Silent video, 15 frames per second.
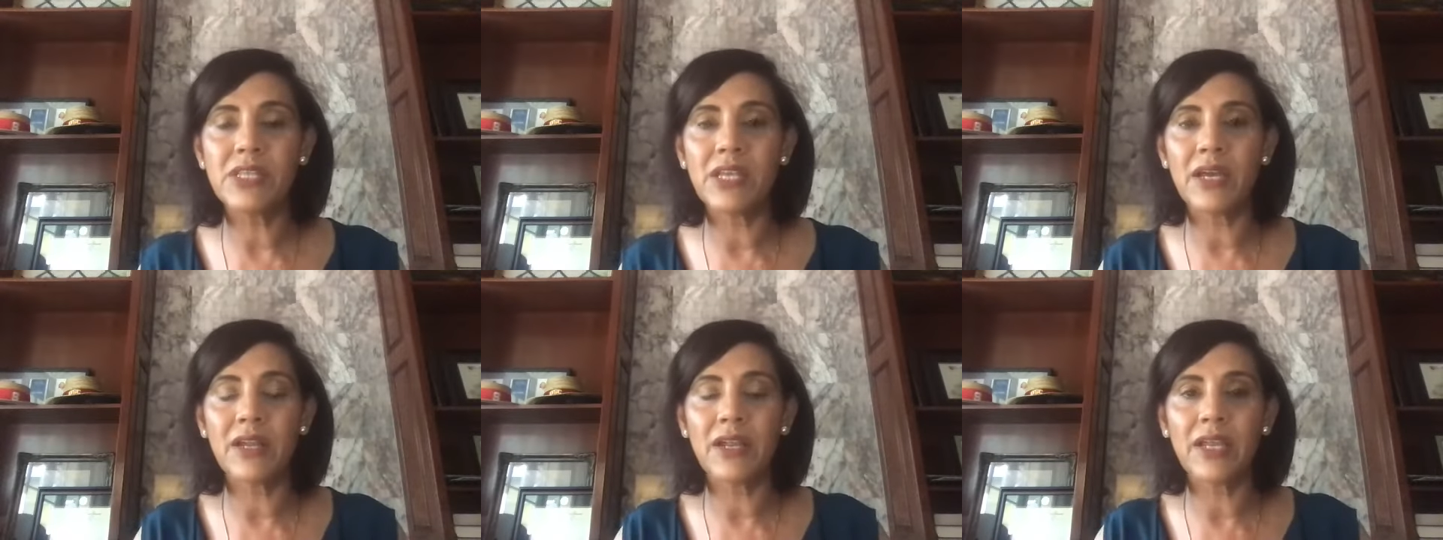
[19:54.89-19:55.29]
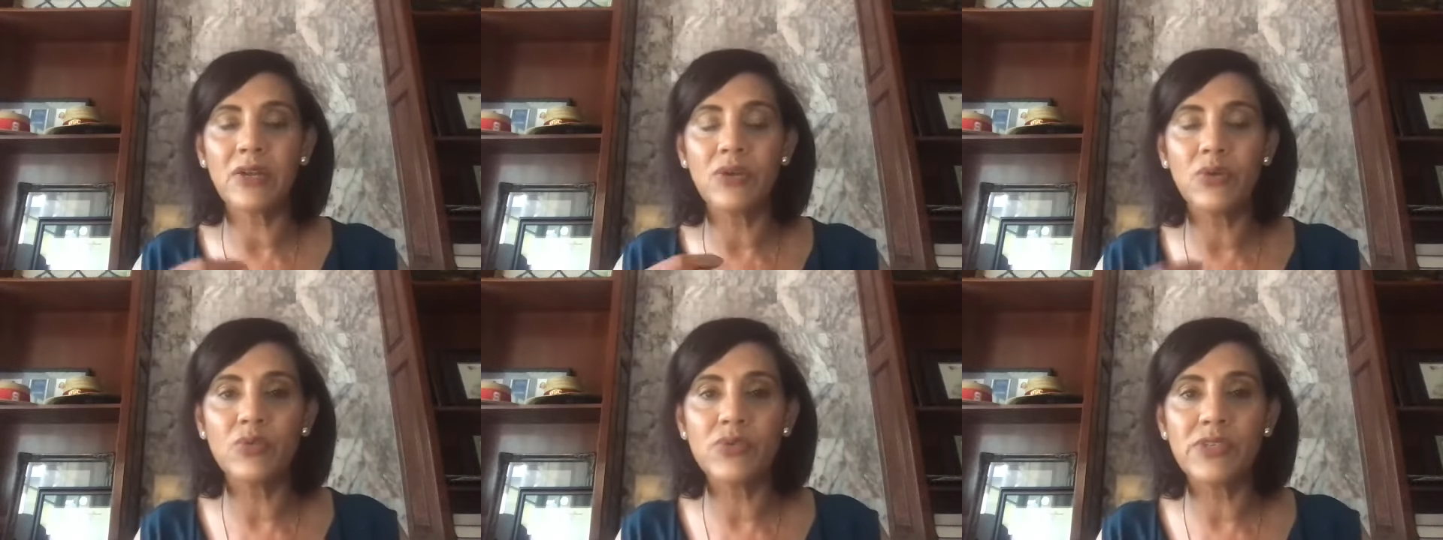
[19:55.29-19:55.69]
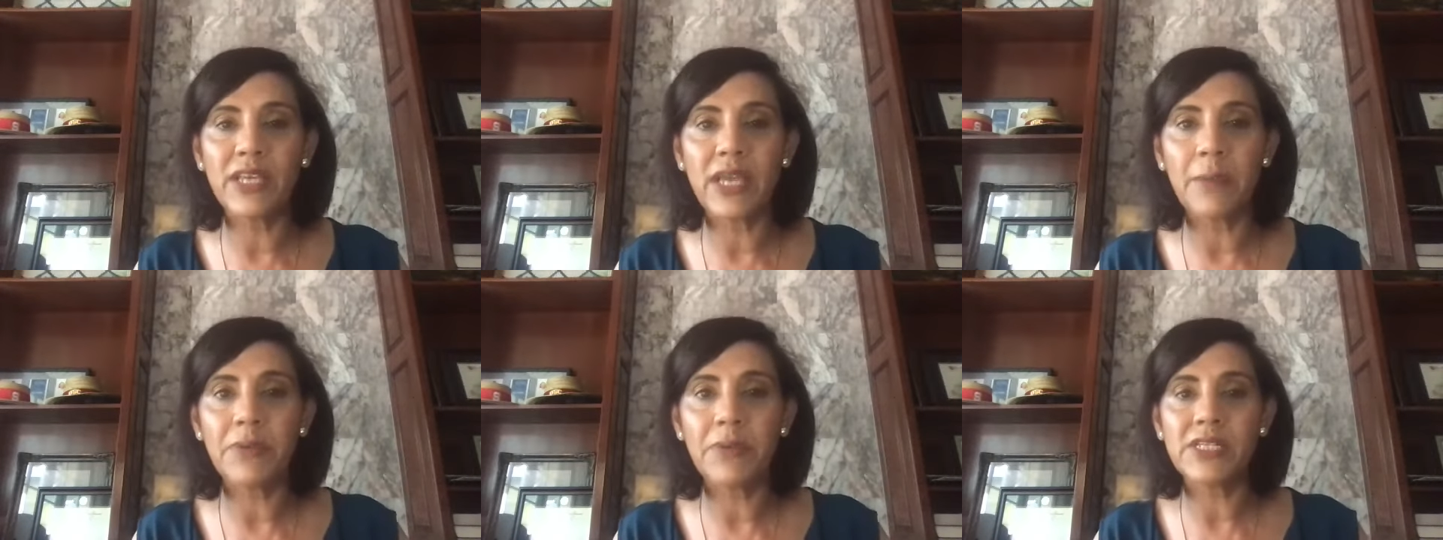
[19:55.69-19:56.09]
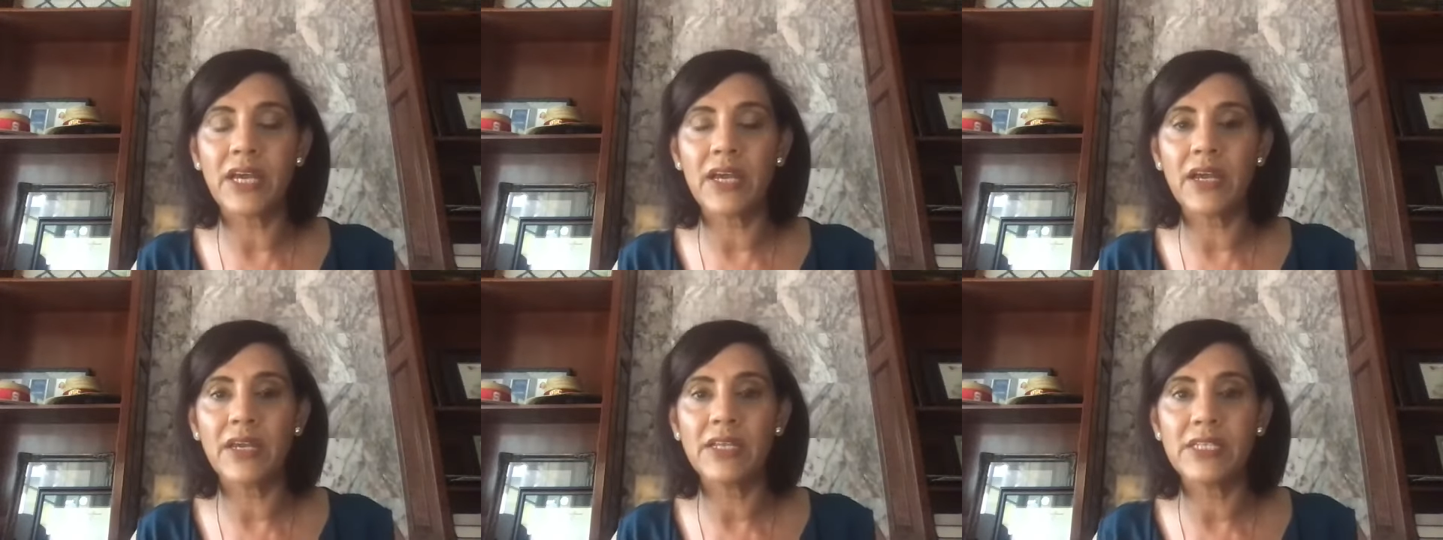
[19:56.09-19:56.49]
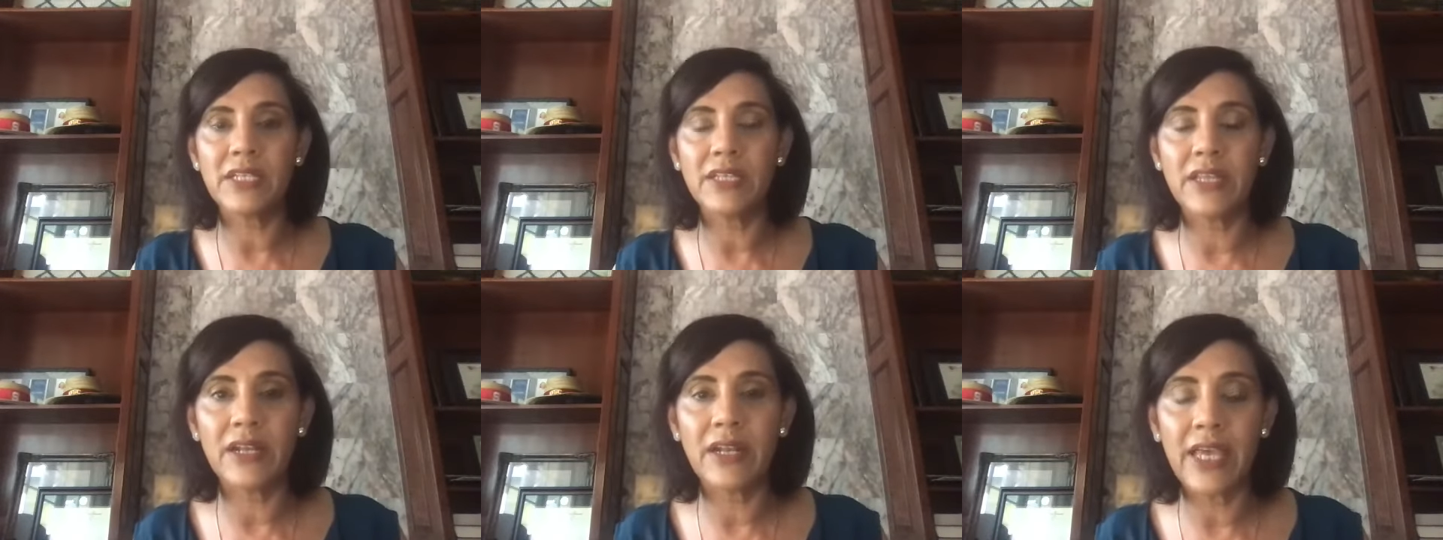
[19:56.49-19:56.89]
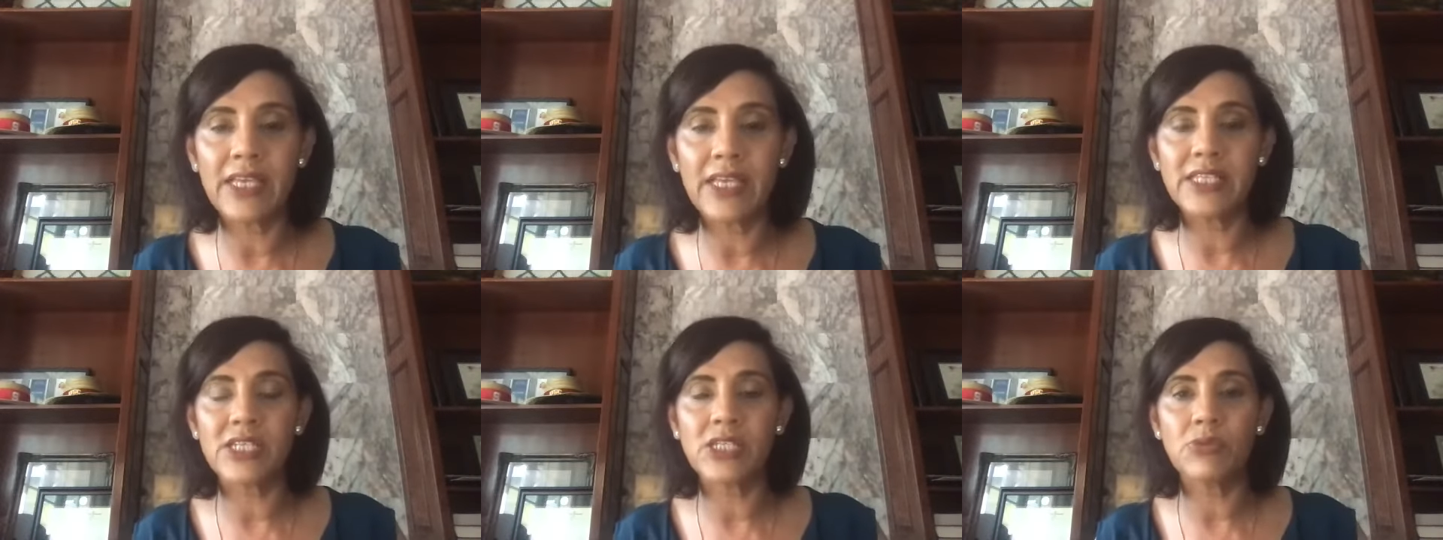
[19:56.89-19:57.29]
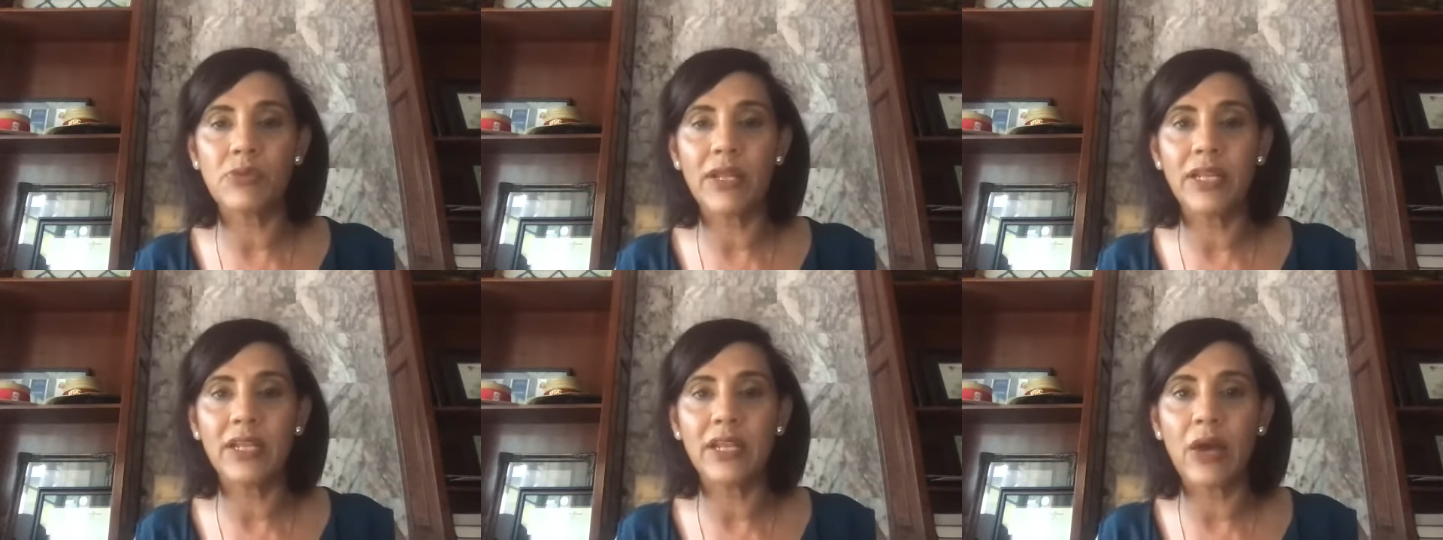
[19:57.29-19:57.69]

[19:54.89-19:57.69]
They are like losing appetite and their legs are swelling.